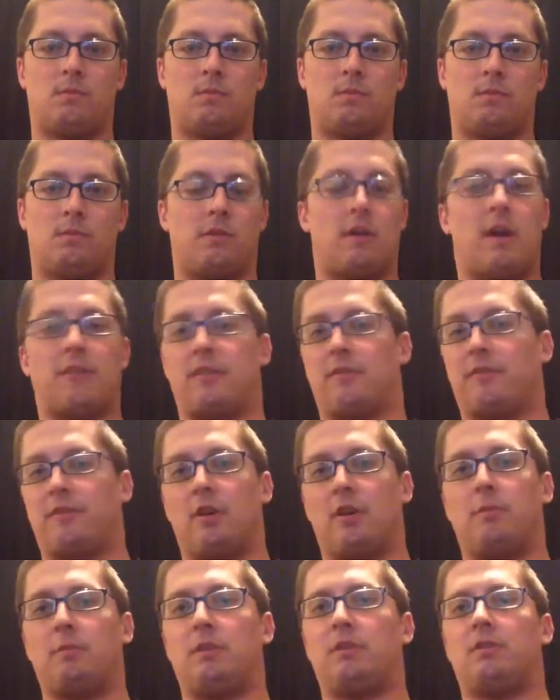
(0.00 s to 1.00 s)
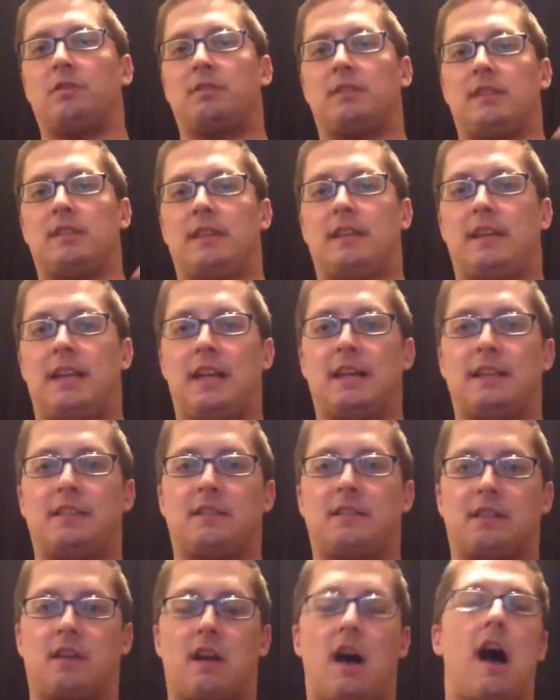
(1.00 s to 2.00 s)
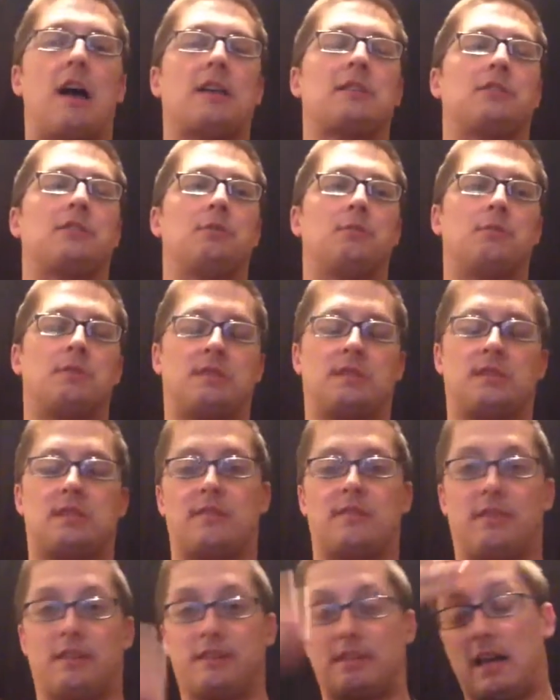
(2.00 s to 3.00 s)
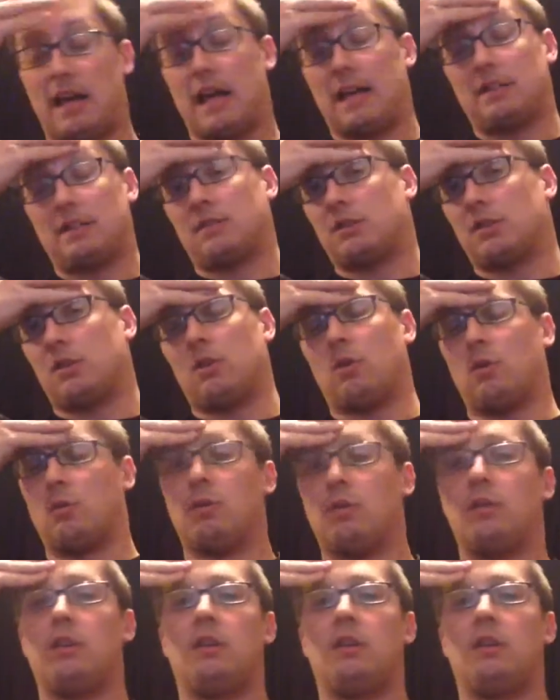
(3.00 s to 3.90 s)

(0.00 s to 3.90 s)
Throughout the film, you do see kids in costumes and stuff like that. So